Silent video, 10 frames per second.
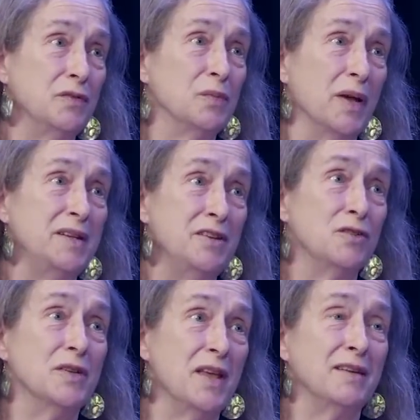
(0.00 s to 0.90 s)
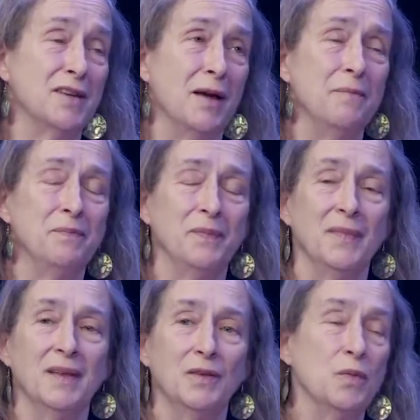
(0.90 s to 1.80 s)
He was my teacher at that time,
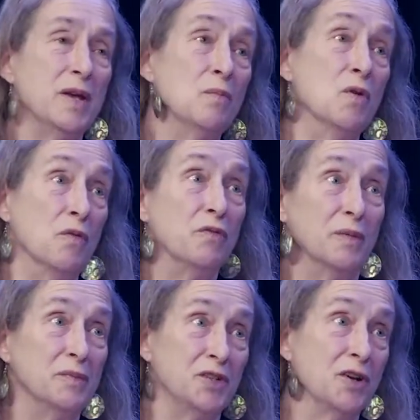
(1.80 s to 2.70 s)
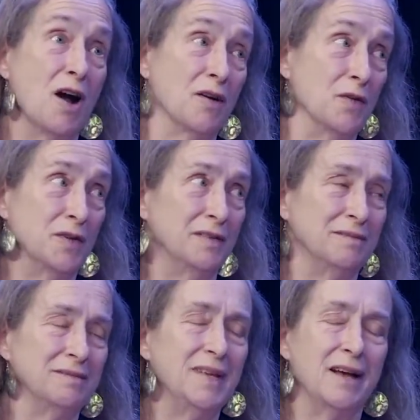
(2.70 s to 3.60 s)
because we had moved from Chicago
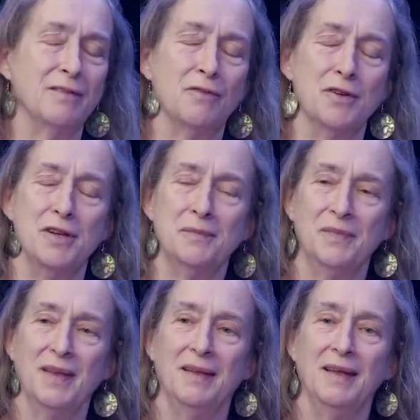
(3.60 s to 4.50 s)
to California.